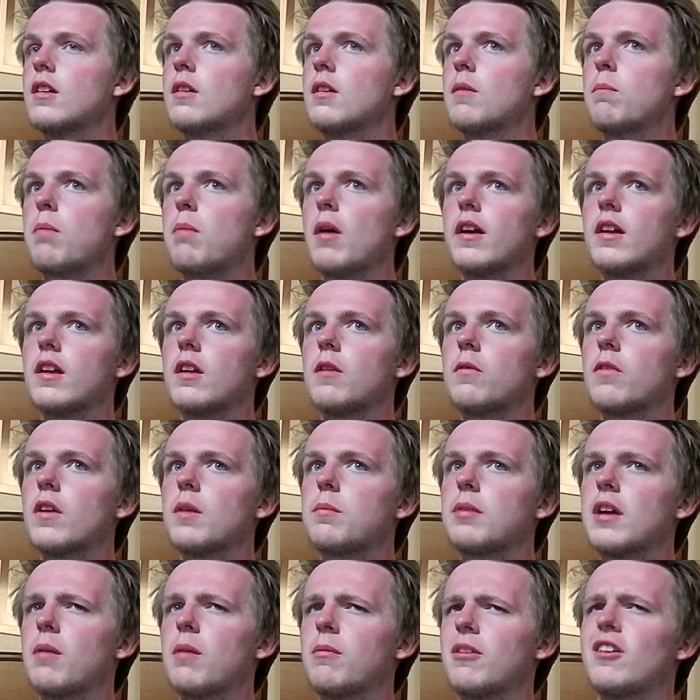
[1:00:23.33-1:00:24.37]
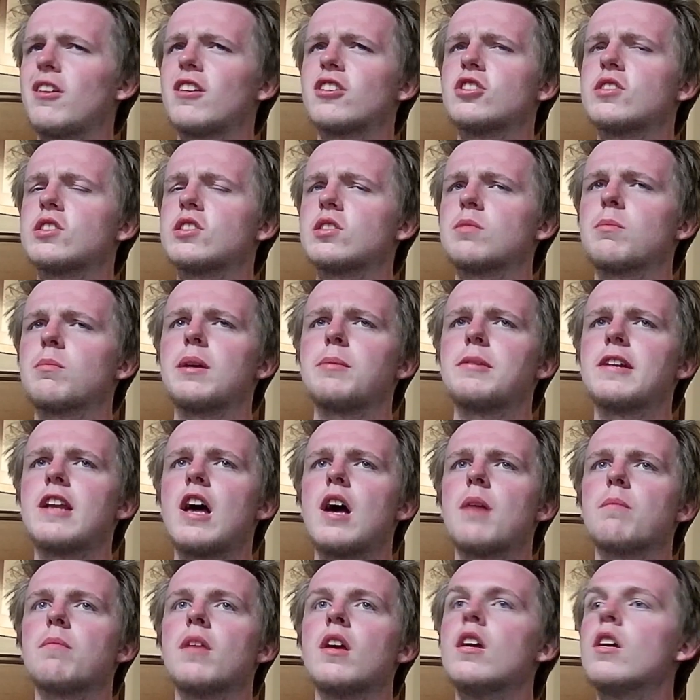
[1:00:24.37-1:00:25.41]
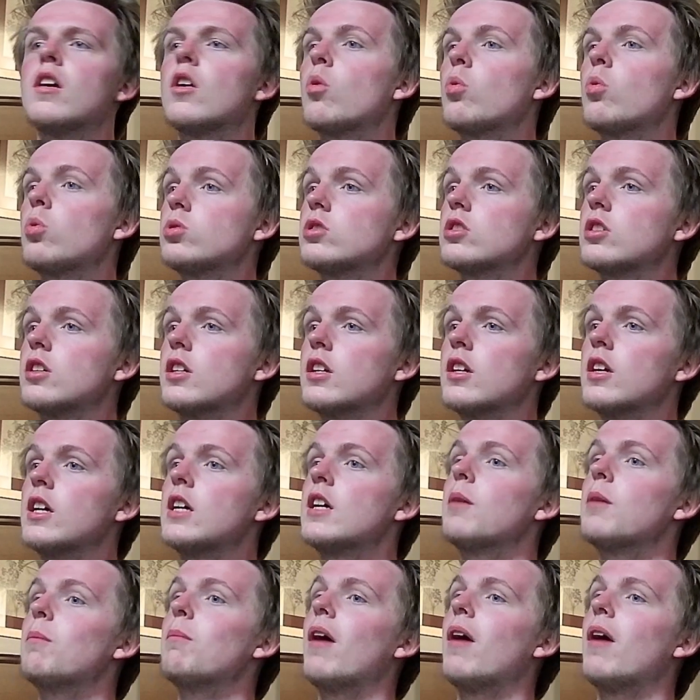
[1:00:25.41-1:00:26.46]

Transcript: But if I become an electrician, maybe not. We'll see. But